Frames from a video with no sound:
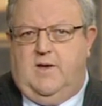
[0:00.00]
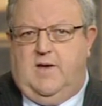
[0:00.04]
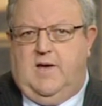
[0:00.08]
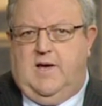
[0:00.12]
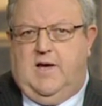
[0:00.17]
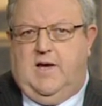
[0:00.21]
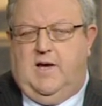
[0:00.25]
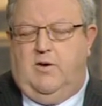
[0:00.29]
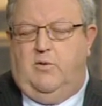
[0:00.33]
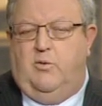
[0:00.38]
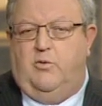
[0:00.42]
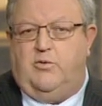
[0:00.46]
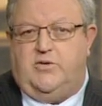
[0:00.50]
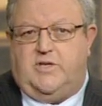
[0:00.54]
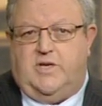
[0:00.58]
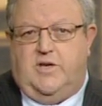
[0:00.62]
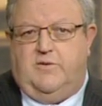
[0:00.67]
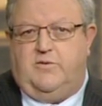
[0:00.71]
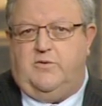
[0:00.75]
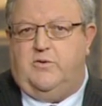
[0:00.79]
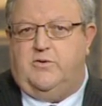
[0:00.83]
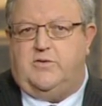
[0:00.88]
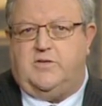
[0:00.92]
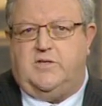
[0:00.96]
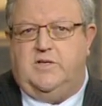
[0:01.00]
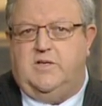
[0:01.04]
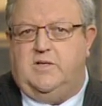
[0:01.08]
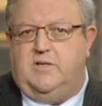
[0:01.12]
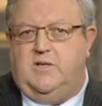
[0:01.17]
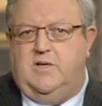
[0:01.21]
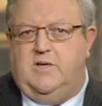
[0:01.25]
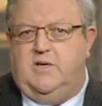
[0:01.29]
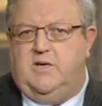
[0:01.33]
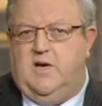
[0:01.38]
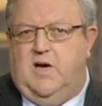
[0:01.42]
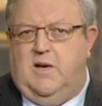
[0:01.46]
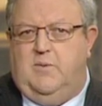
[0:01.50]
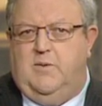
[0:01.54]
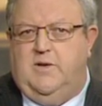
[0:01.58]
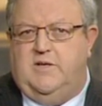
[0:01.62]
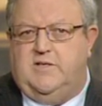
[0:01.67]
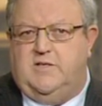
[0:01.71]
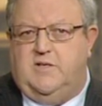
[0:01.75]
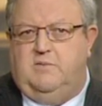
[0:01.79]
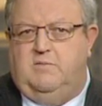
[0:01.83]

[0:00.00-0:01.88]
also, of course, the economy is